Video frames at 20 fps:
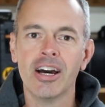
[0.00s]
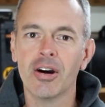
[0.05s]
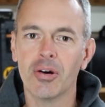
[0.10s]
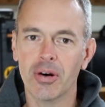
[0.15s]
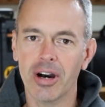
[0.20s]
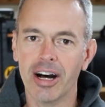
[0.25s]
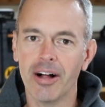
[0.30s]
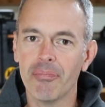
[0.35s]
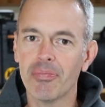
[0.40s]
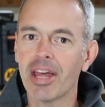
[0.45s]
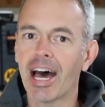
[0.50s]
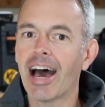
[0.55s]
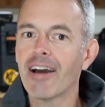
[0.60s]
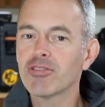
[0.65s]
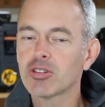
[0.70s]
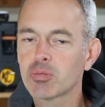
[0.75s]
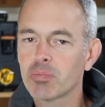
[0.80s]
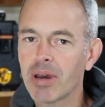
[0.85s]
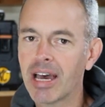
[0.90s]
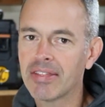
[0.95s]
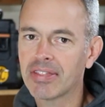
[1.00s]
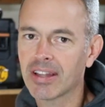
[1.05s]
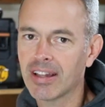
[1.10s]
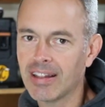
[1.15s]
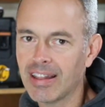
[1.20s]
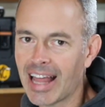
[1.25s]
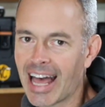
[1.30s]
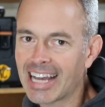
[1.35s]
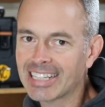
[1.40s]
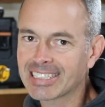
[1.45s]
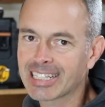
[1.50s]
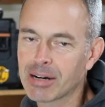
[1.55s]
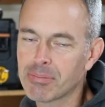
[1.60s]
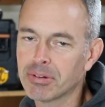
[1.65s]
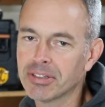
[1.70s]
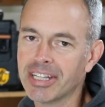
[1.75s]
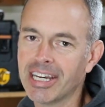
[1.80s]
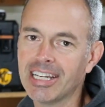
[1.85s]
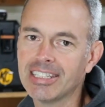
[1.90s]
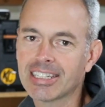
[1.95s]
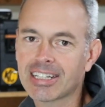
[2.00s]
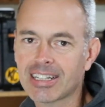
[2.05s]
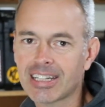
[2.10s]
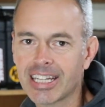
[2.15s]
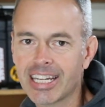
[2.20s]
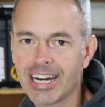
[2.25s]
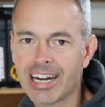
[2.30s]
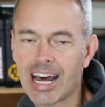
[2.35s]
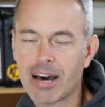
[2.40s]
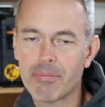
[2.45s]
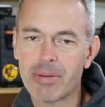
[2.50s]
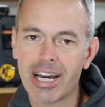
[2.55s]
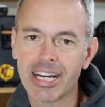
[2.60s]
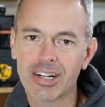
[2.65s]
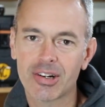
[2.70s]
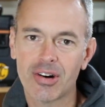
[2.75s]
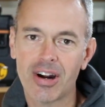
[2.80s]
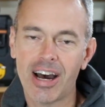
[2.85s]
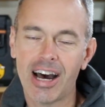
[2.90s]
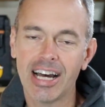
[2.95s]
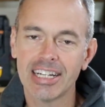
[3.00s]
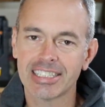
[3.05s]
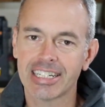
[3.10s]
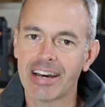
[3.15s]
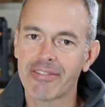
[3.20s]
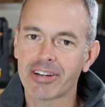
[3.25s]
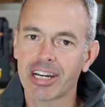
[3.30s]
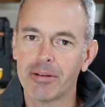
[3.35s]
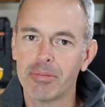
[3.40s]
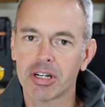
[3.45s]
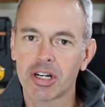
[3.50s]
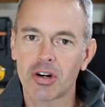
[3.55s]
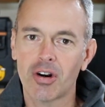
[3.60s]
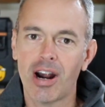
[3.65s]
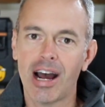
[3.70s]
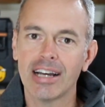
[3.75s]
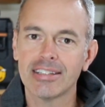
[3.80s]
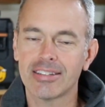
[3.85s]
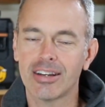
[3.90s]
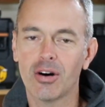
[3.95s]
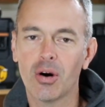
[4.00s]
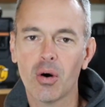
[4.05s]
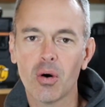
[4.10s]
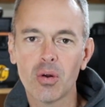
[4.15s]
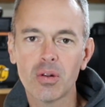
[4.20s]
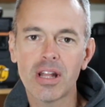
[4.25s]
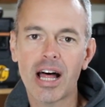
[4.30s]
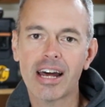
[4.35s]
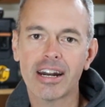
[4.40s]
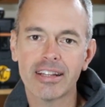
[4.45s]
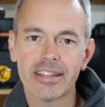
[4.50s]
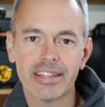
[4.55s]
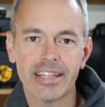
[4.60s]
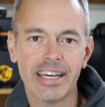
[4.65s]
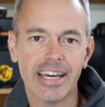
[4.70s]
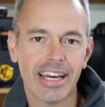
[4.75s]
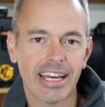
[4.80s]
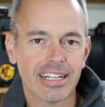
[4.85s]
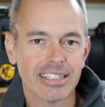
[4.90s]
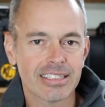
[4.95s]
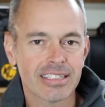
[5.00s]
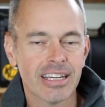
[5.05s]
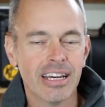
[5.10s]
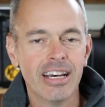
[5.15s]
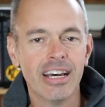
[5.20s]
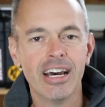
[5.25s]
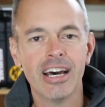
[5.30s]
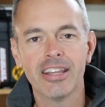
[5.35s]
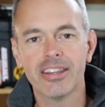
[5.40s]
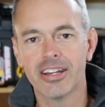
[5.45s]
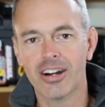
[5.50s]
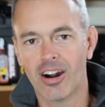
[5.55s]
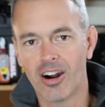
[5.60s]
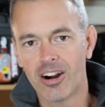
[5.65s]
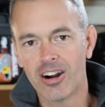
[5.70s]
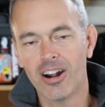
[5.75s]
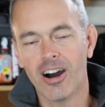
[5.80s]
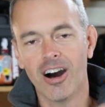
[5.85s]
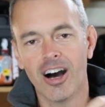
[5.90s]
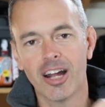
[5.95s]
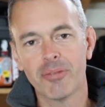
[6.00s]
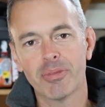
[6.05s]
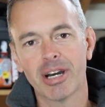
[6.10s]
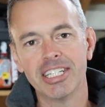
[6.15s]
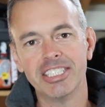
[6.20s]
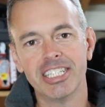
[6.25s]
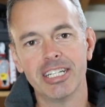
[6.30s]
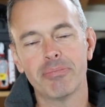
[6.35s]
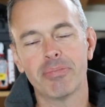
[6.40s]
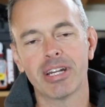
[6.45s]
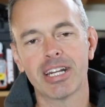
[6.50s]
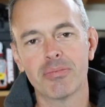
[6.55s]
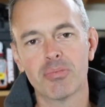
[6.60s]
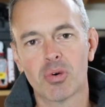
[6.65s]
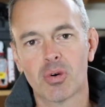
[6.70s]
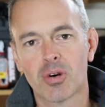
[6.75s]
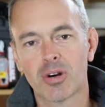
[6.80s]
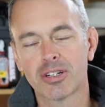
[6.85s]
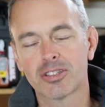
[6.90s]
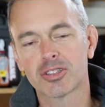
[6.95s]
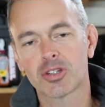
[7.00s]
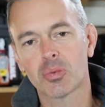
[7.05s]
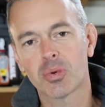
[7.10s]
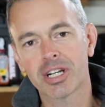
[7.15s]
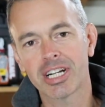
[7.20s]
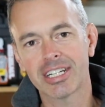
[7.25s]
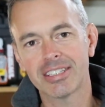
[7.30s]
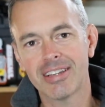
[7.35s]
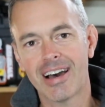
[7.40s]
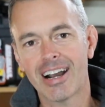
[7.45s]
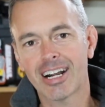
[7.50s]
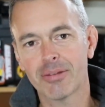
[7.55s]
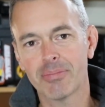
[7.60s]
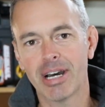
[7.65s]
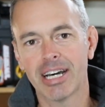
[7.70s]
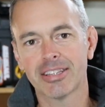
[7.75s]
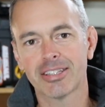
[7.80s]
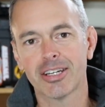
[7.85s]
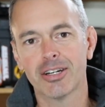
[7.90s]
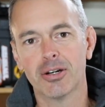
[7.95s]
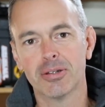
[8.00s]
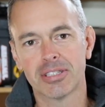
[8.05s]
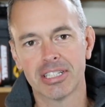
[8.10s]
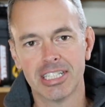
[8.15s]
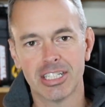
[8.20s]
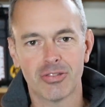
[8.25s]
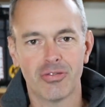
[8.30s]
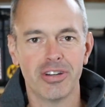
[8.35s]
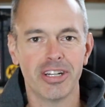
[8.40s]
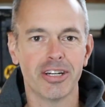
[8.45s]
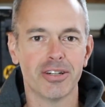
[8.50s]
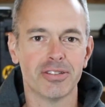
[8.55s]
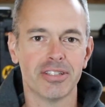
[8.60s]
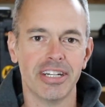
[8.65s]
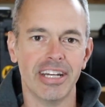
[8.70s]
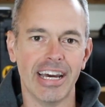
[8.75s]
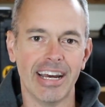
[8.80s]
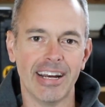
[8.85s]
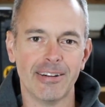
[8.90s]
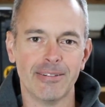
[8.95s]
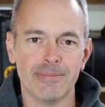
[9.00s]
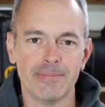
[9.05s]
Well, I've spent the last couple days cleaning out my garage and I've come across a whole lot of things that aren't on my Jeep anymore. So we're going to talk about those in this video today.